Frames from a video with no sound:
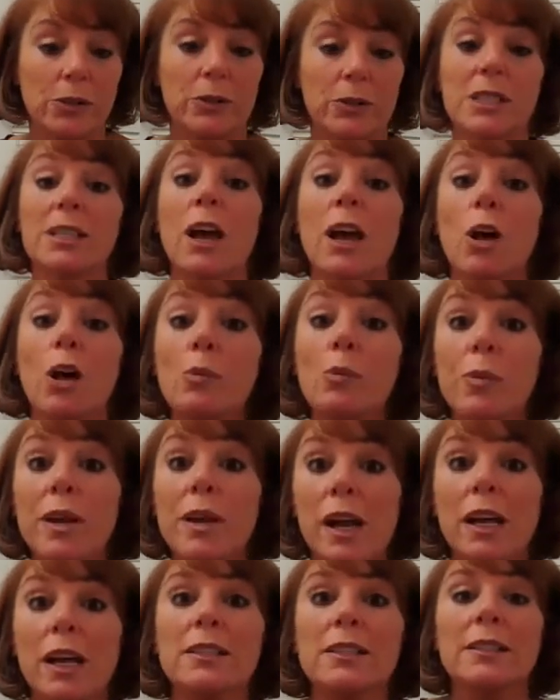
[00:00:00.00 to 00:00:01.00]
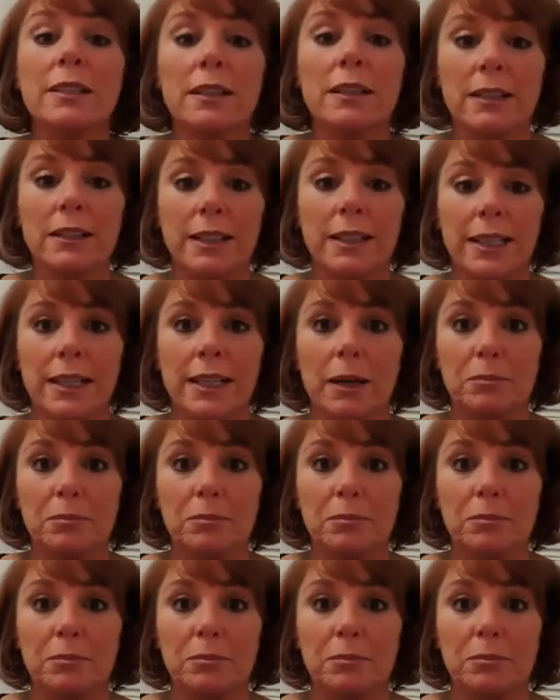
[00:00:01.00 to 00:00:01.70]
It's helping us to clean up.